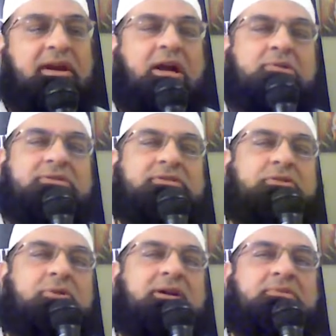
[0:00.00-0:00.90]
And how is
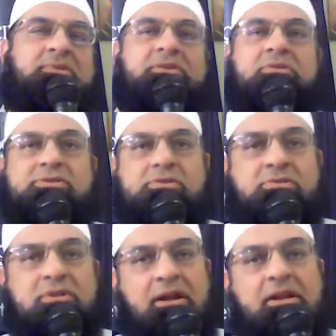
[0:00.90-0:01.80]
dua with
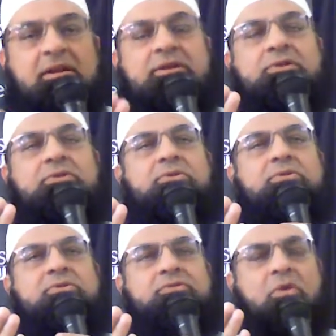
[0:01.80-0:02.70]
khushu?
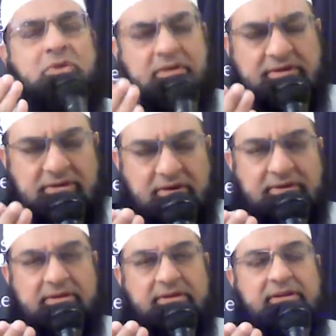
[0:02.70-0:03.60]
You focus in
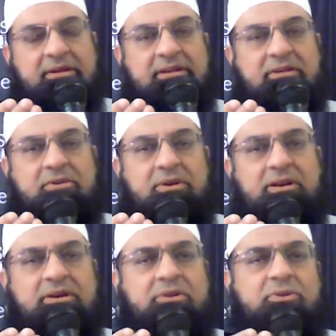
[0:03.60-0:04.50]
the
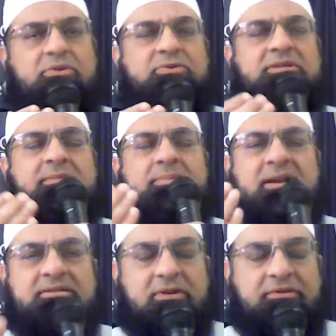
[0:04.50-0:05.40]
dua. You use the
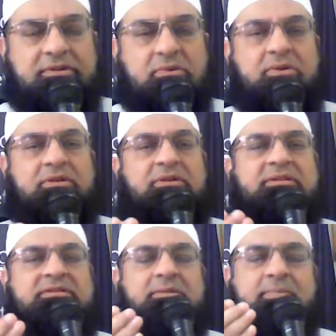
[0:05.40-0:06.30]
best of the
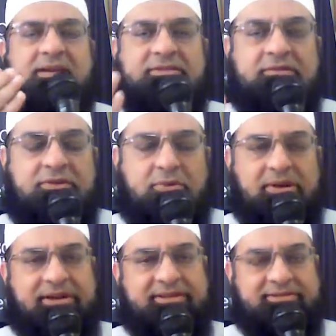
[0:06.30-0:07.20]
words, the best of the
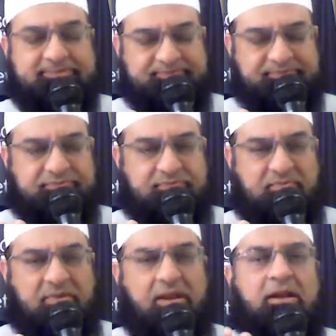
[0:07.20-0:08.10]
ways.
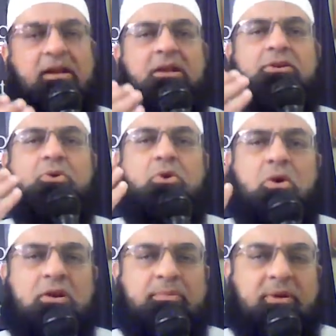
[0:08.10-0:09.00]
You
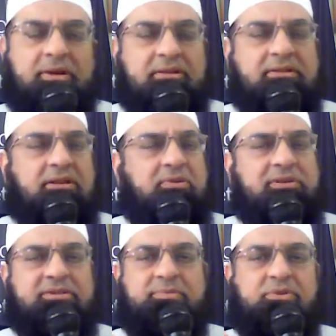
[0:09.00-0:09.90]
call upon Allah
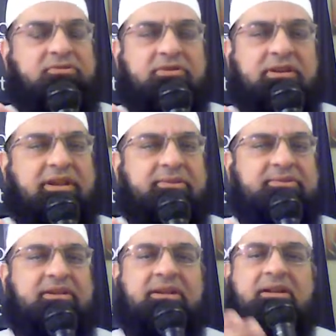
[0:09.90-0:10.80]
with His beautiful
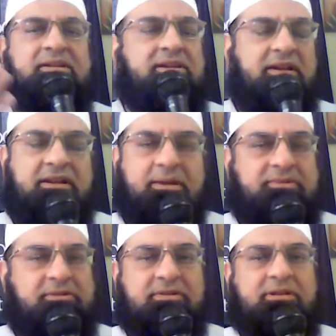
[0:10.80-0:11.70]
names, the 99
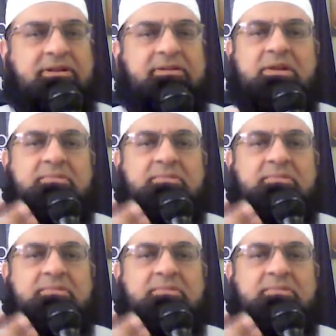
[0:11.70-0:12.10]
names of Allah.